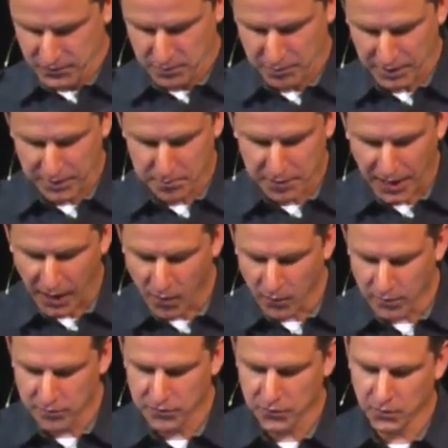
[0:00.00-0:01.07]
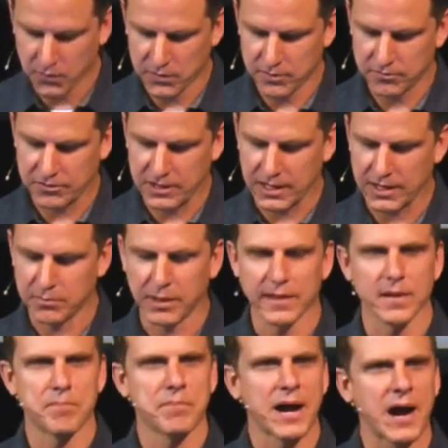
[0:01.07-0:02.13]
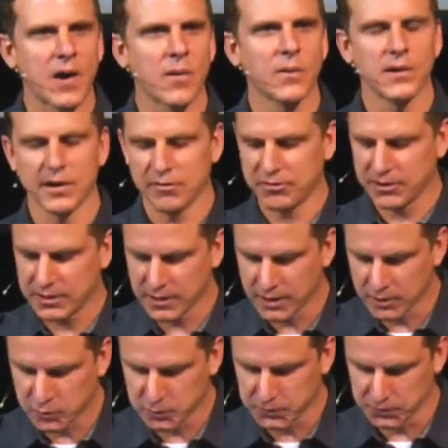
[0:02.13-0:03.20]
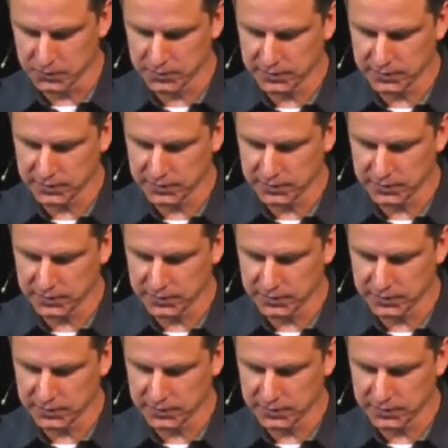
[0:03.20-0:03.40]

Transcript: by the power of the word of God, by the power of the gospel.